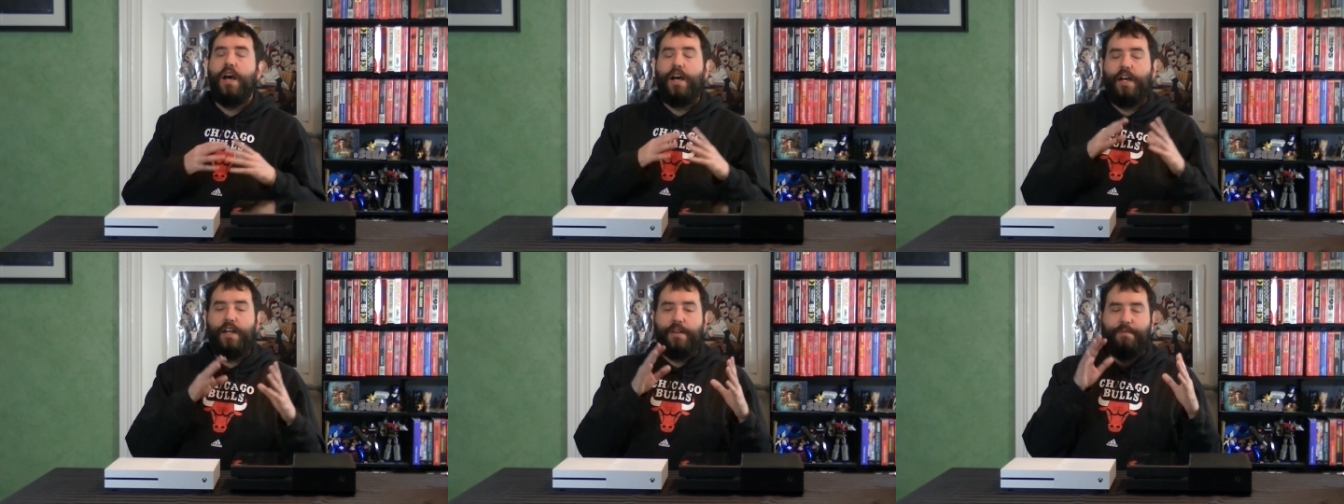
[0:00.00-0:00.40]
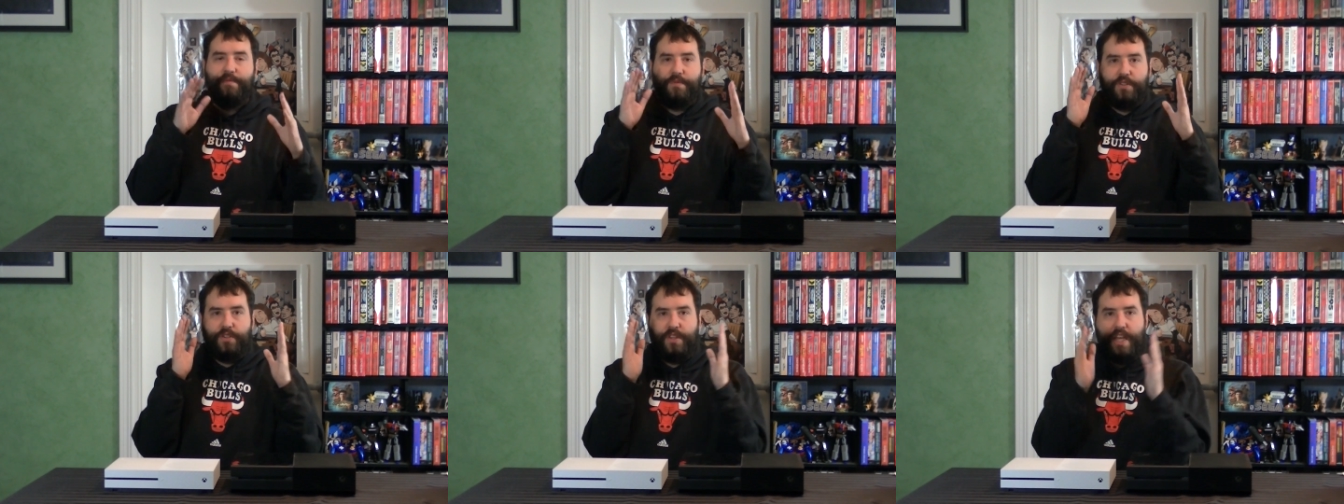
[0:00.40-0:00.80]

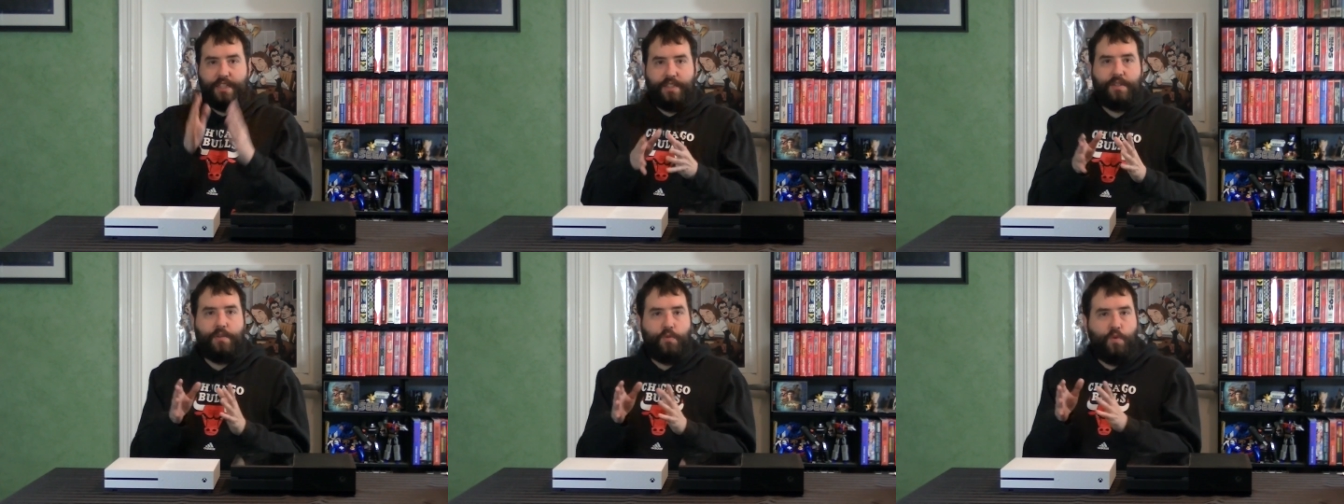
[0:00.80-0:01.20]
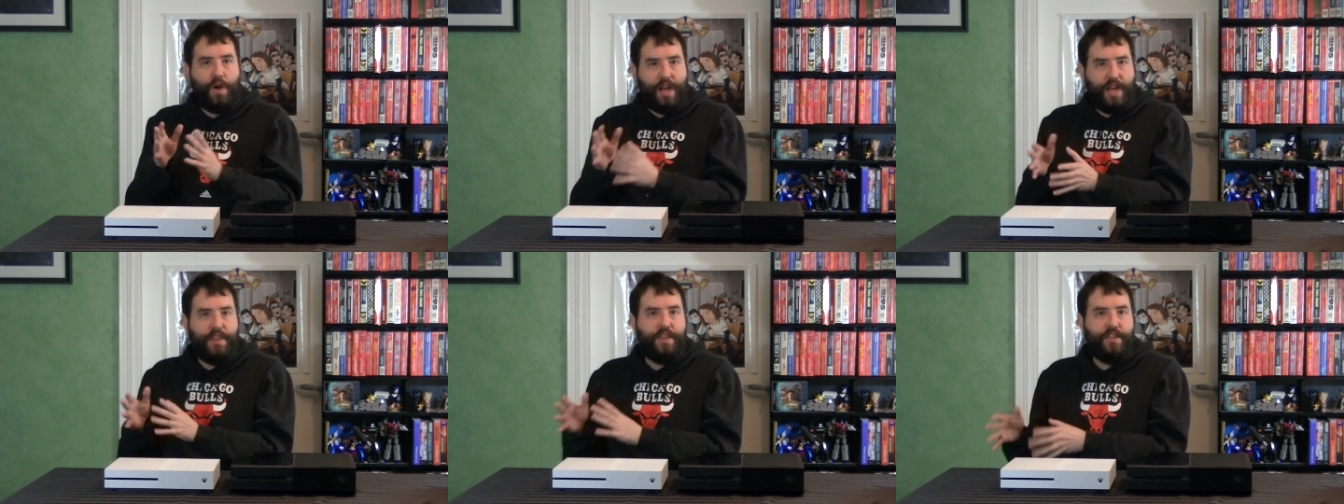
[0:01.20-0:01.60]
So that's
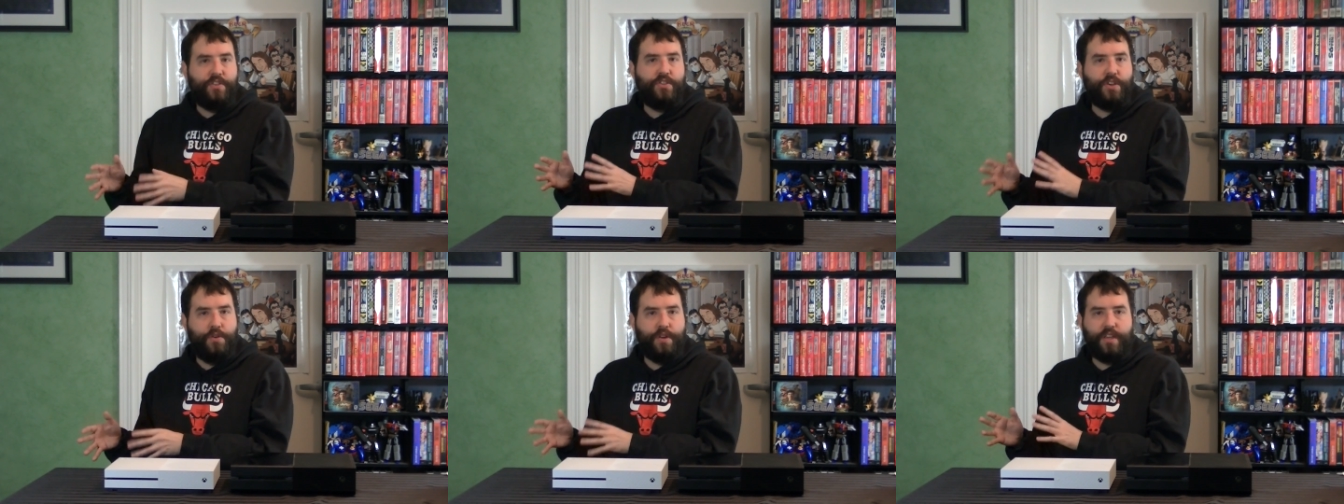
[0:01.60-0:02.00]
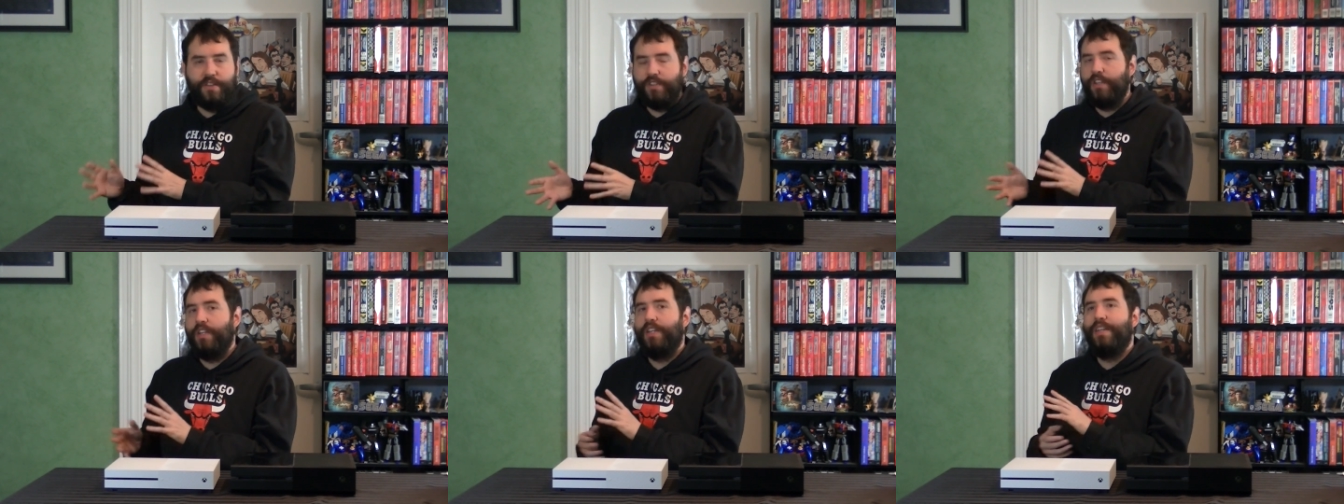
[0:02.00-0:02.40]
why I think Sony
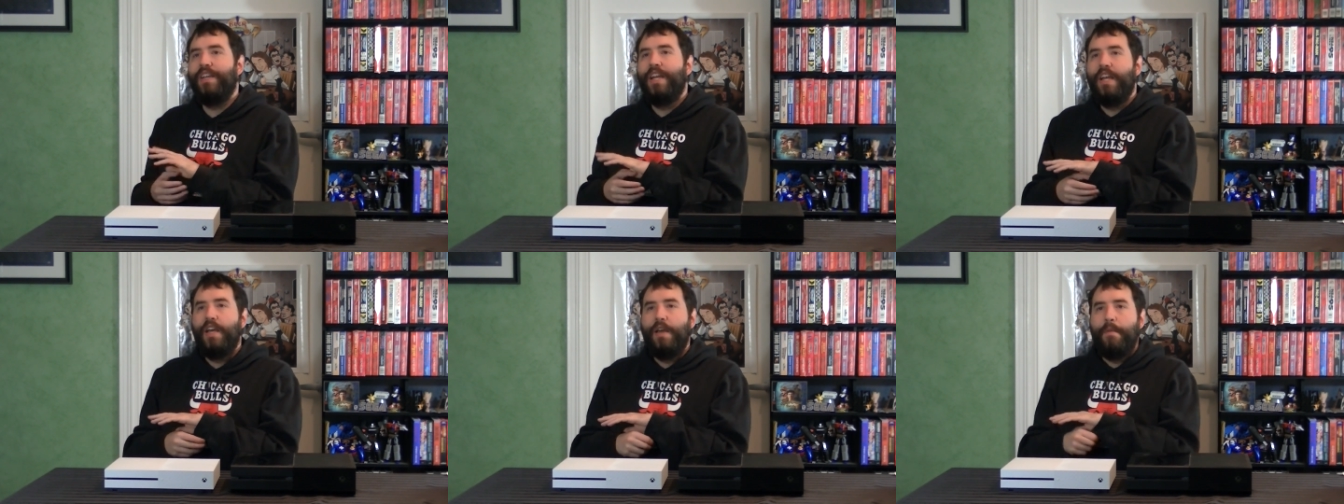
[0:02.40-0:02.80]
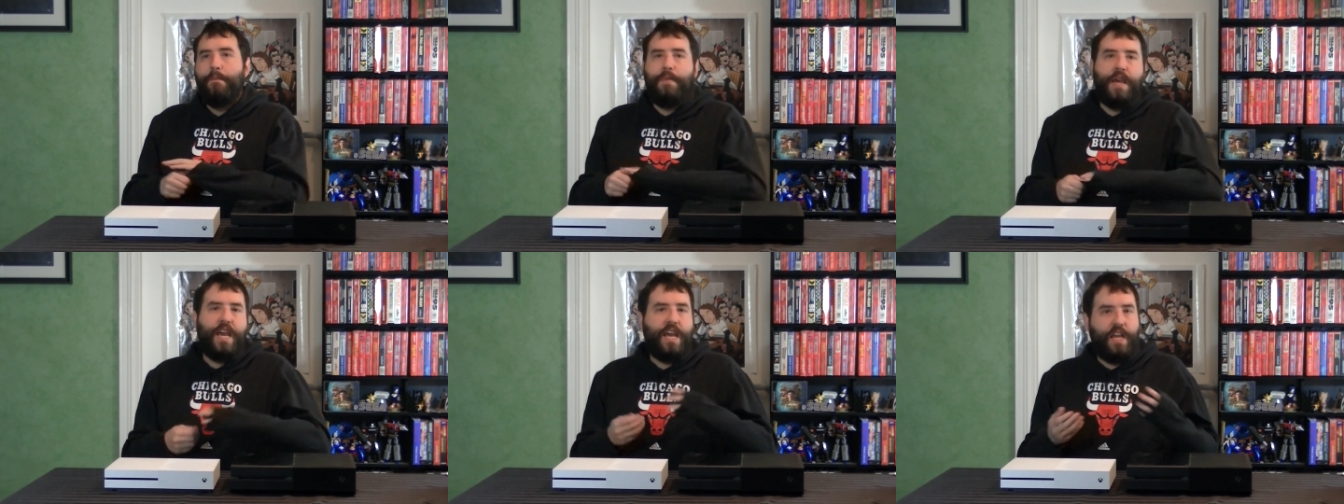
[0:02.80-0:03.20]
is going to
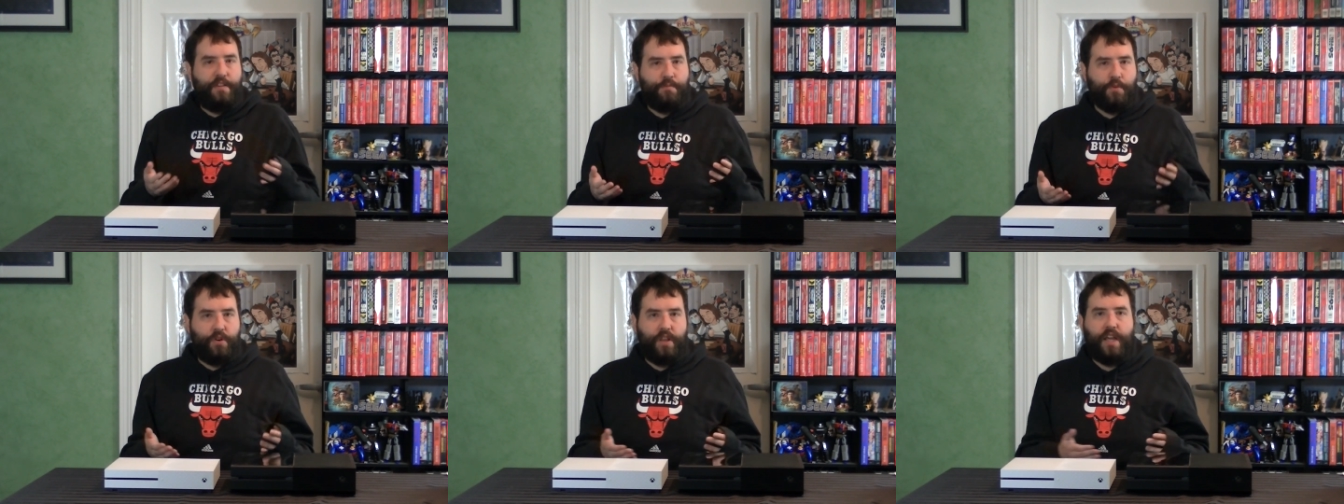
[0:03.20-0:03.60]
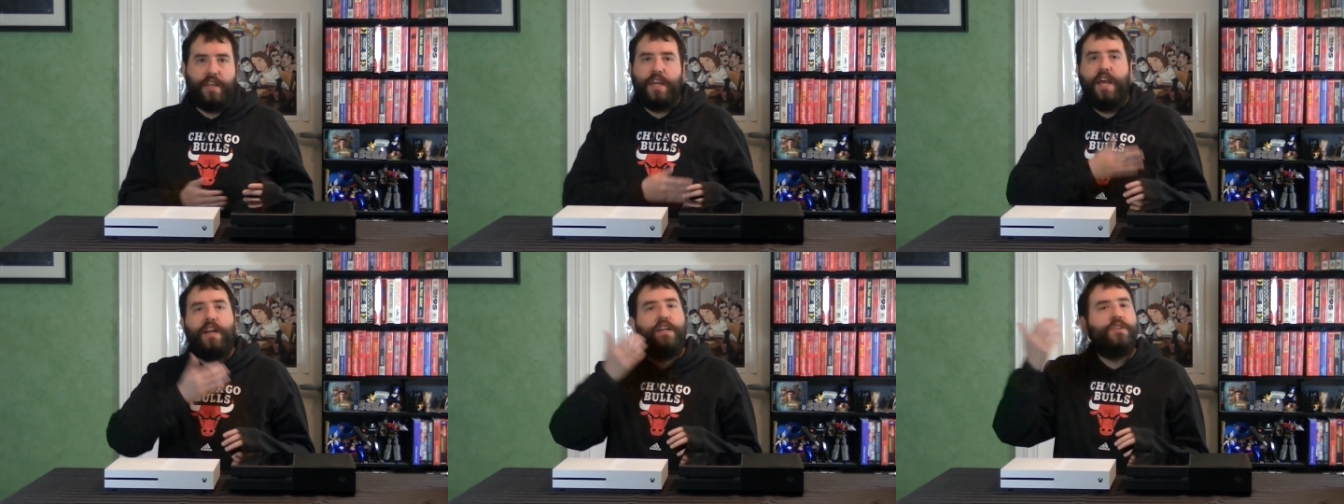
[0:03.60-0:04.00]
behave more like
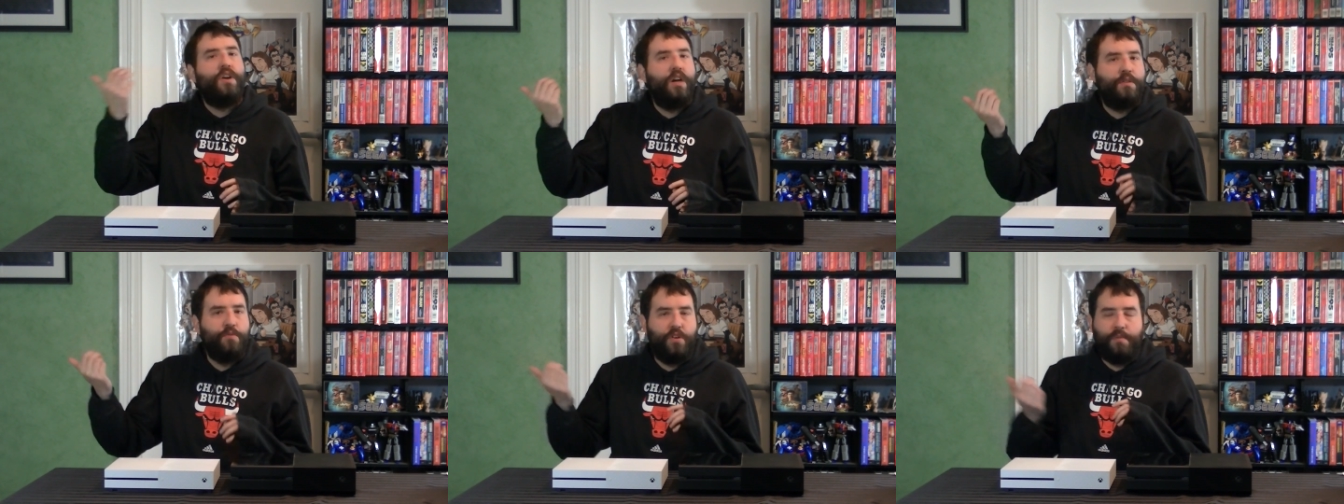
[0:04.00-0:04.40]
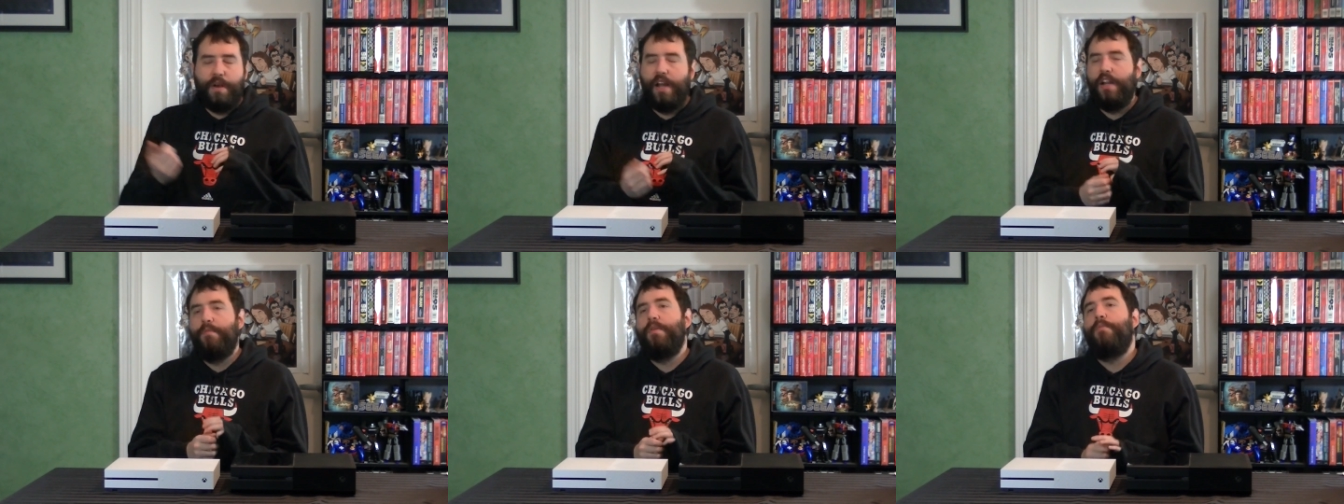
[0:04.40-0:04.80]
that. And I talked more
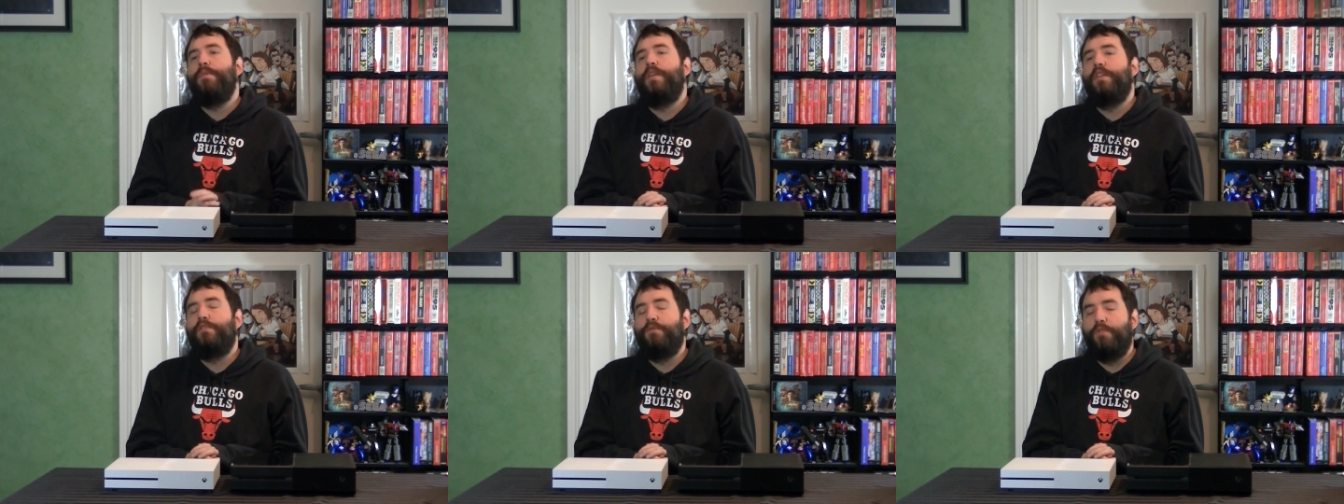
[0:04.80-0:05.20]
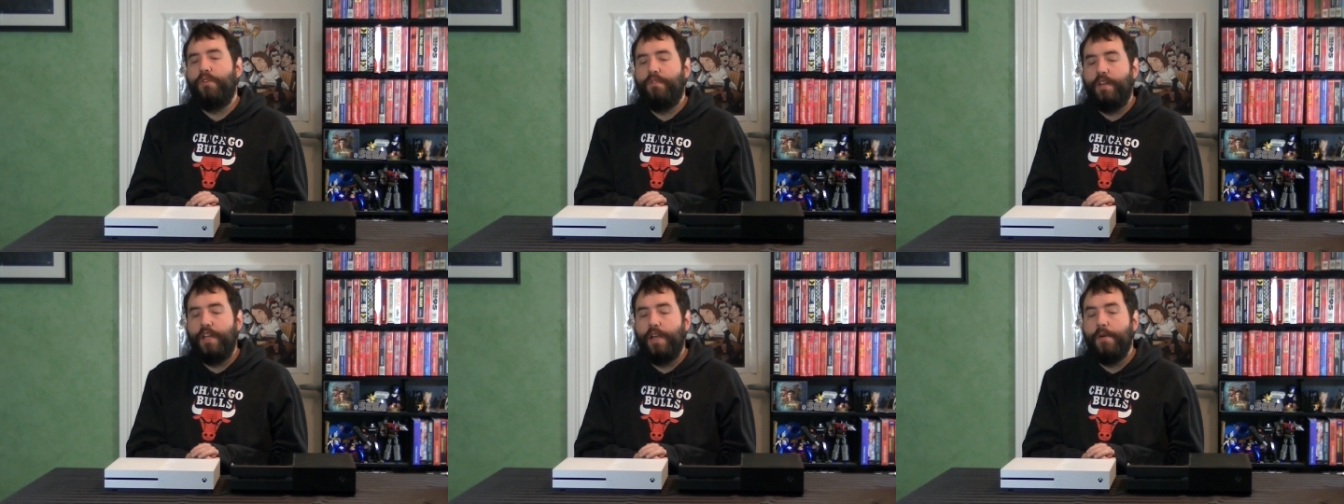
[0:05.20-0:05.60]
about it in my
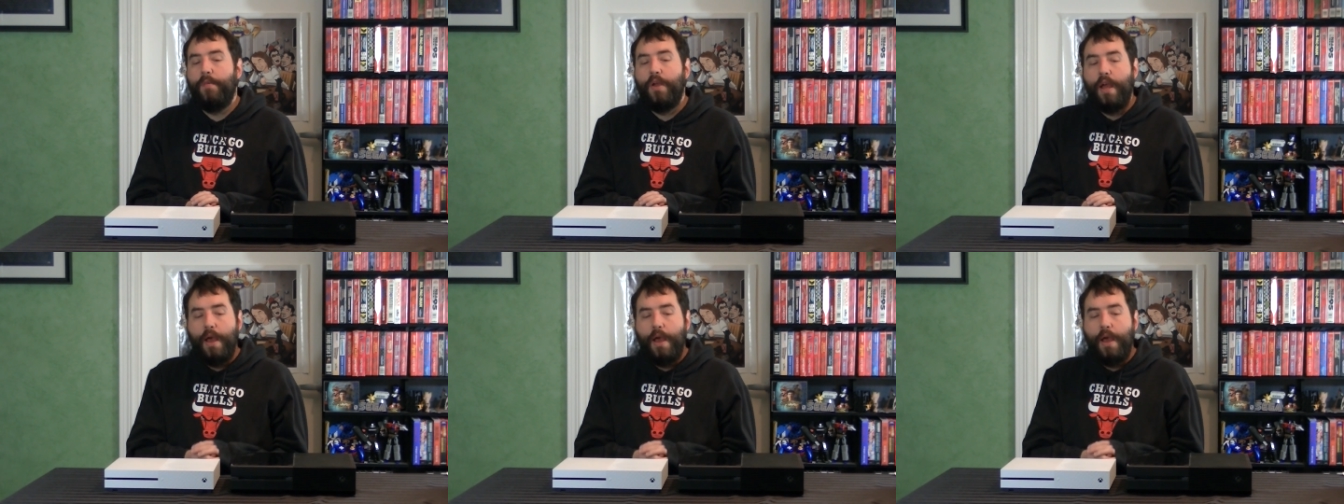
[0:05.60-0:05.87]
PS4 video.